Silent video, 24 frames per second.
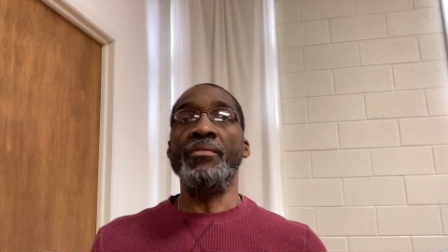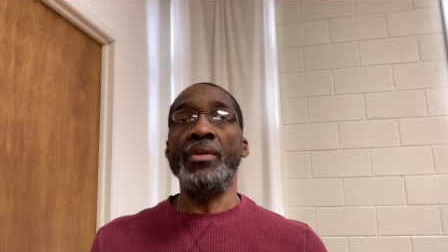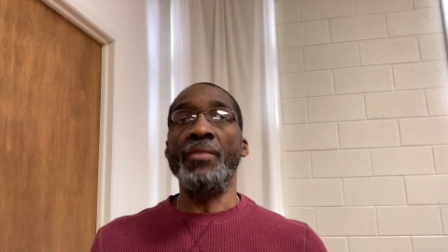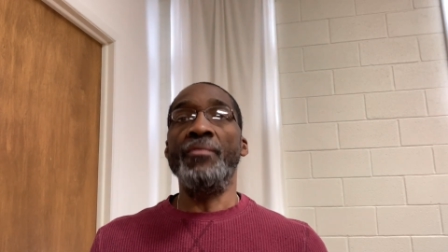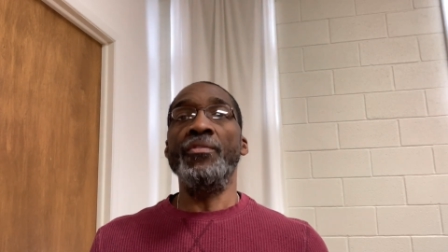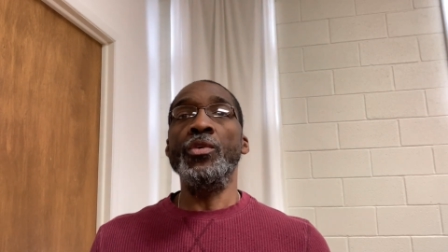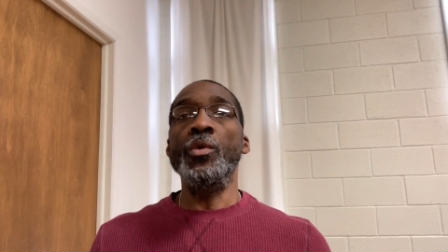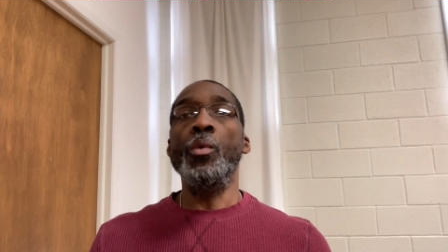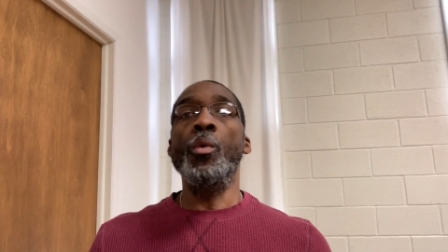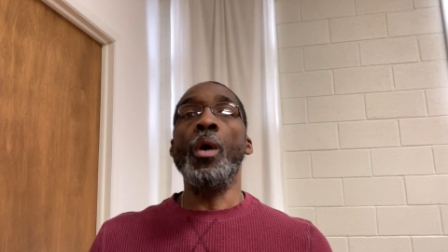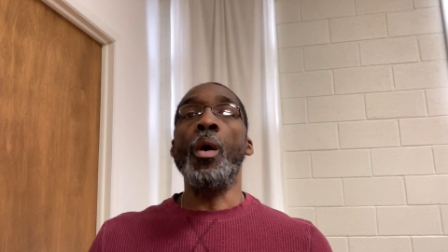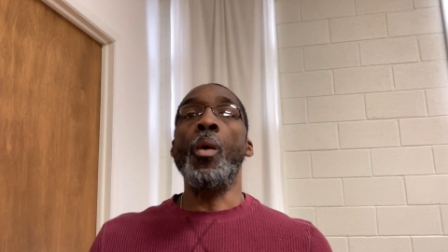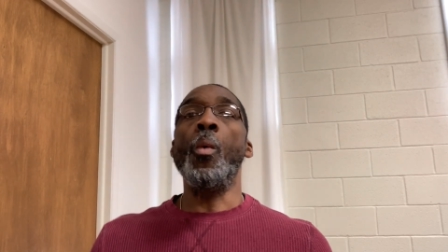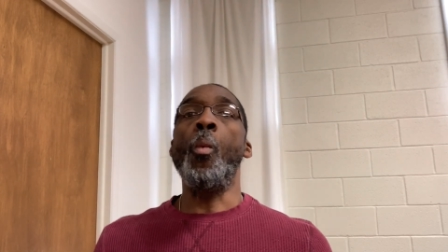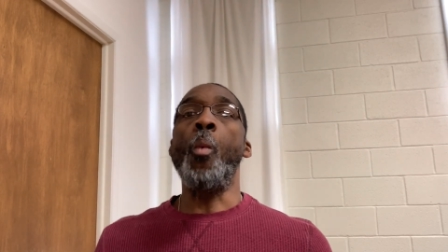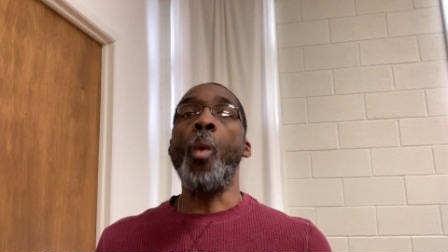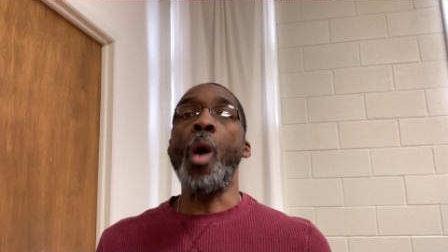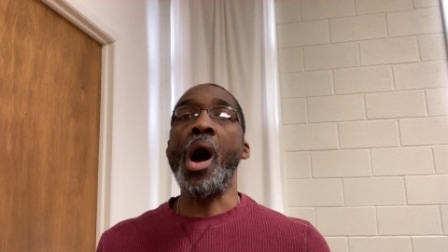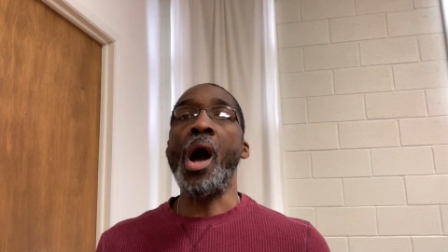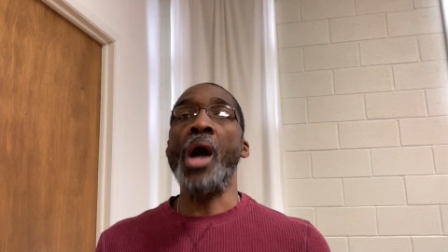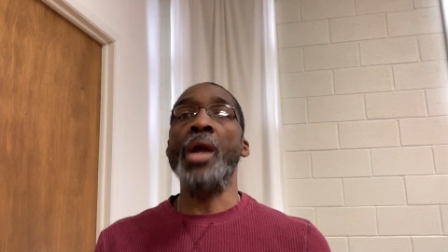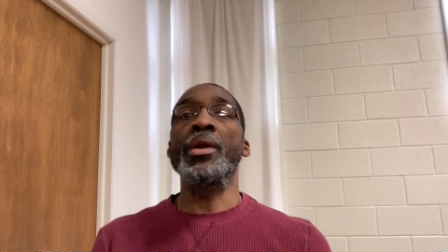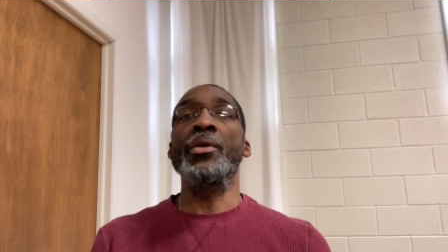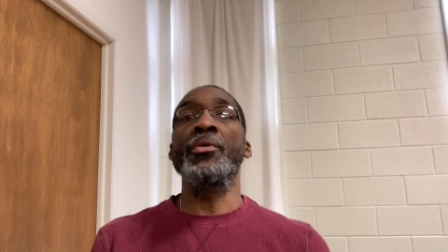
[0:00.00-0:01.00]
If you are
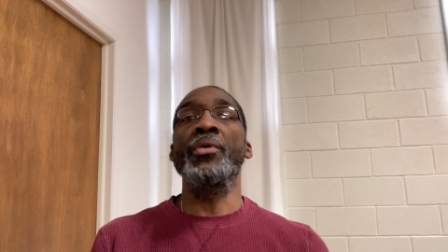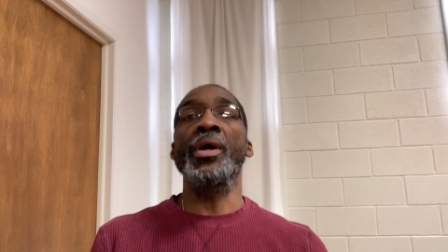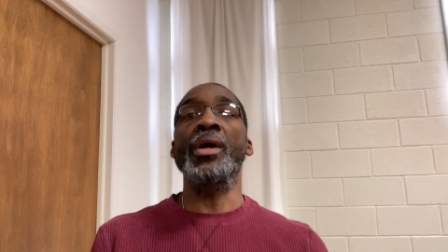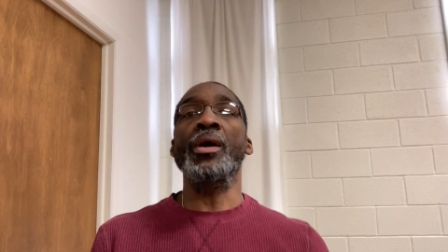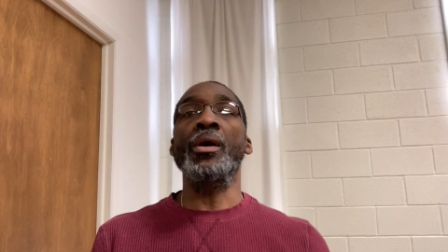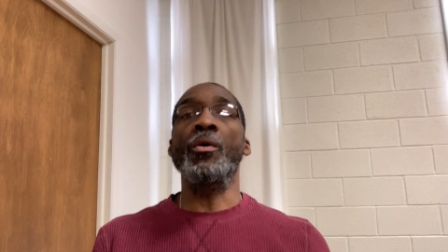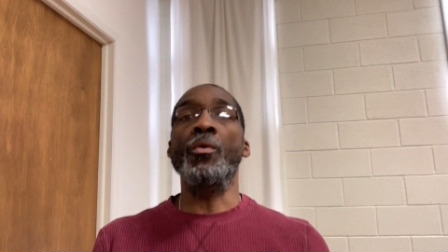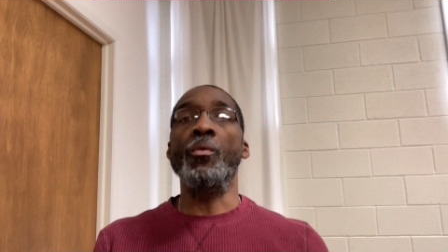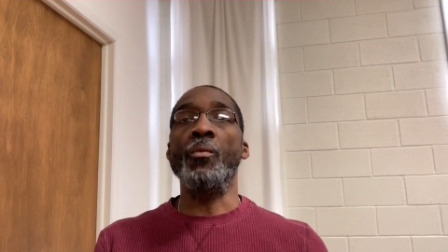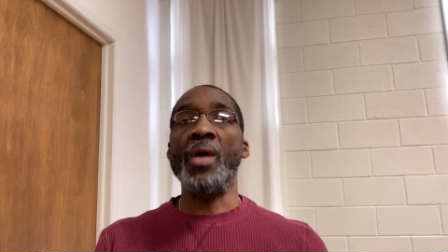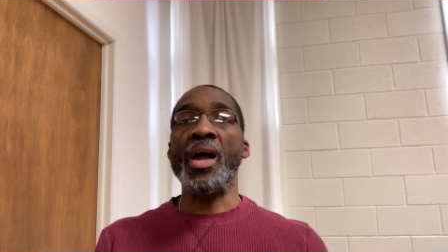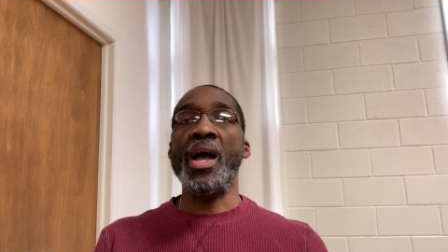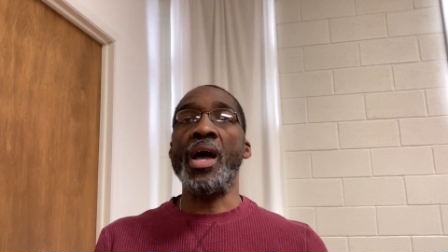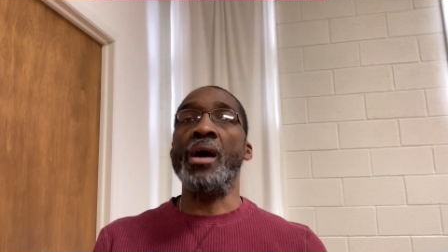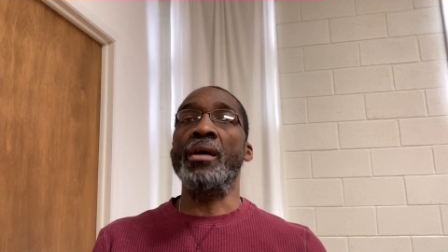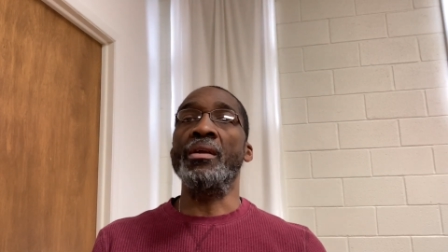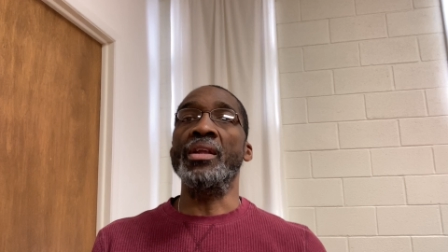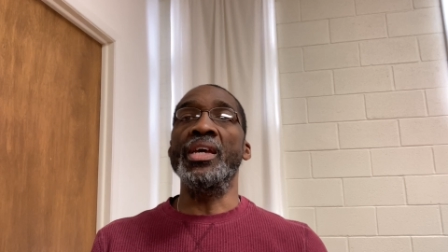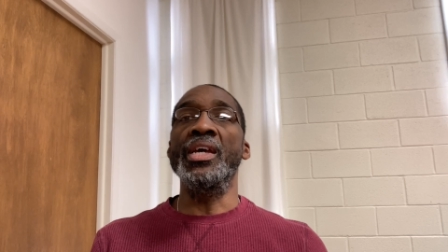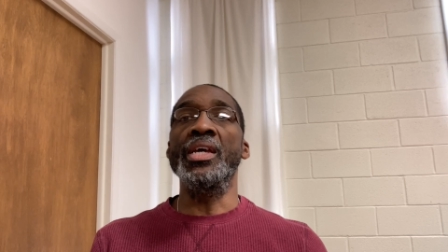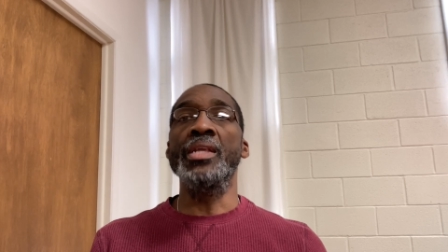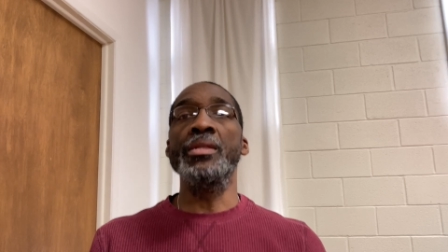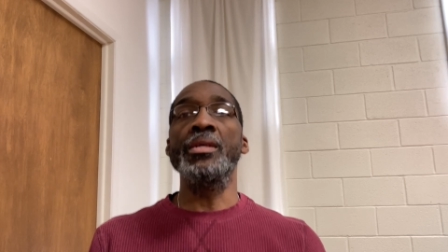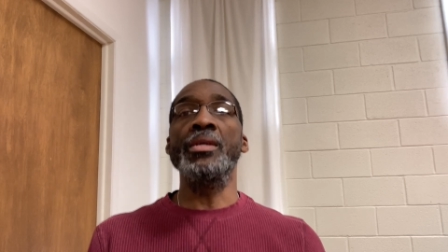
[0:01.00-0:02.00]
wandering
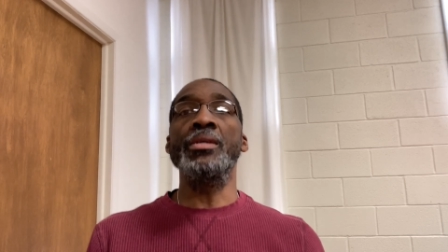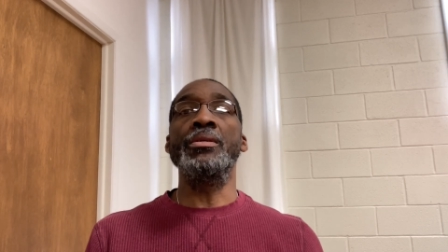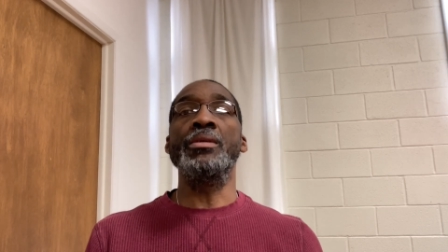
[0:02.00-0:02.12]
around in the